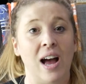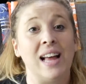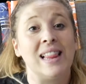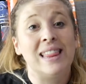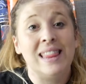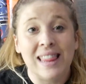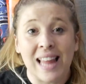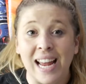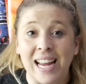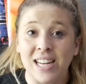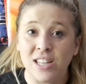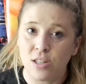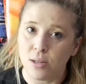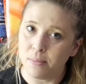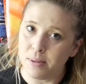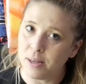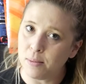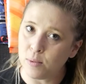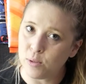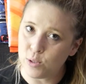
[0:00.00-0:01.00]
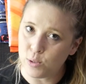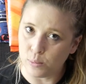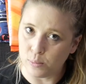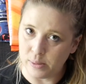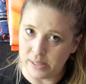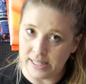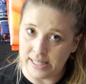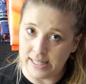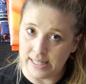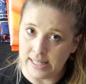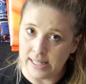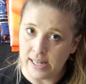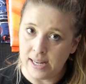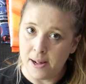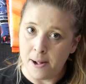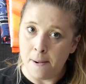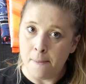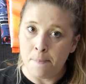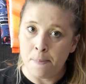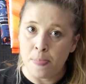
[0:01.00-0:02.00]
I like to be able to read
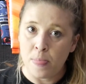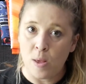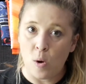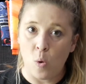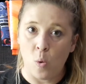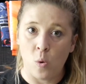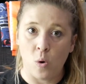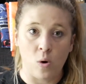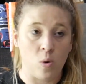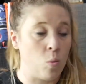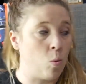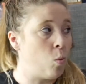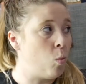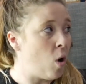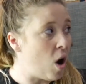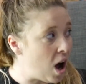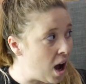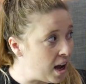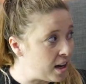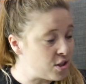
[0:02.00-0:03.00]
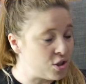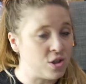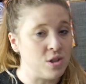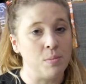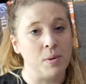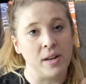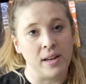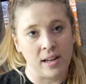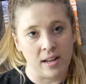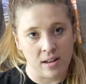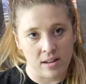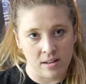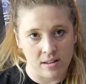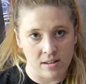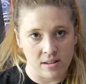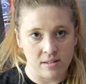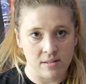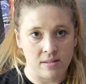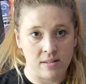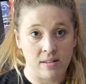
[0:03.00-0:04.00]
or watch, depending on
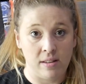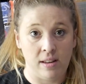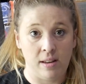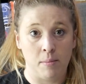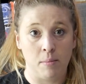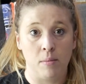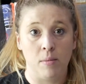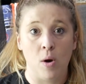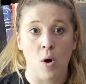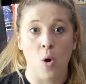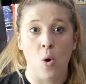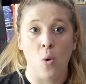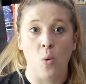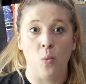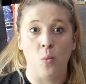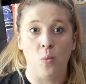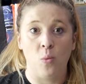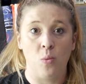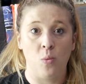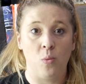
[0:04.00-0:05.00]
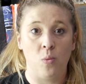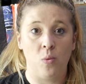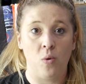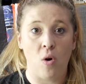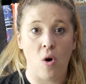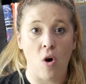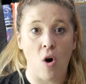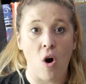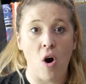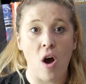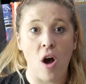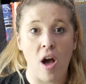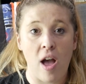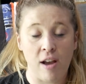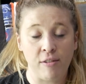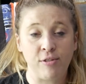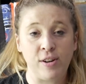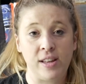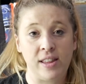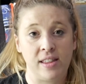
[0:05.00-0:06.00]
the theme,
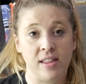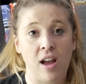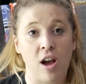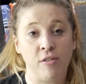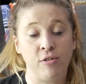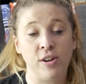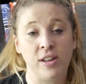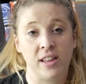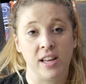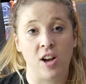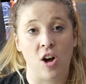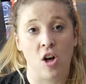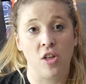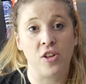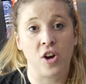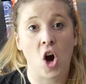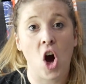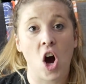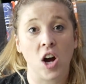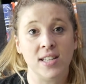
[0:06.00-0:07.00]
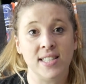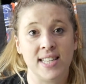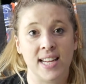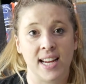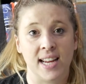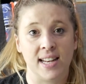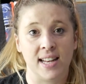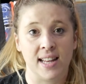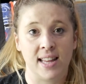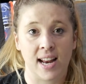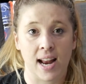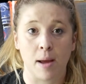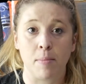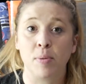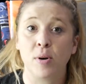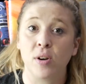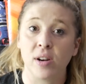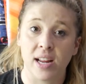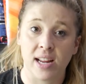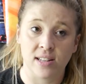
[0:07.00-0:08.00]
everything, all the content that I
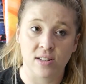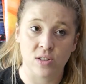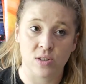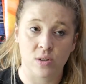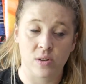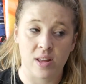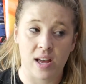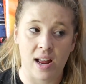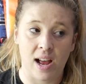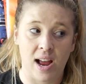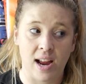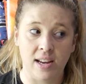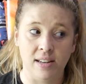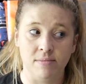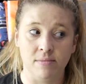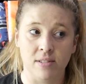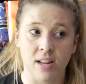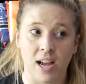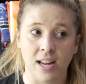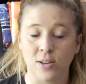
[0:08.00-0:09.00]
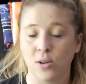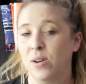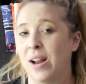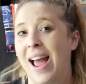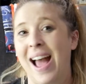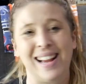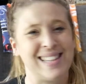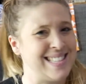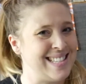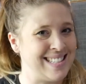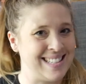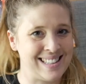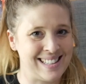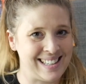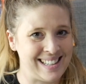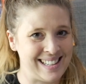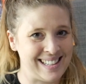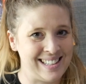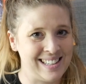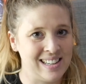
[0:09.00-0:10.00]
put in, so that I don't
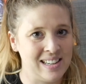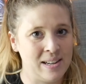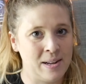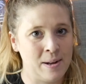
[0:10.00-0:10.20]
accidentally,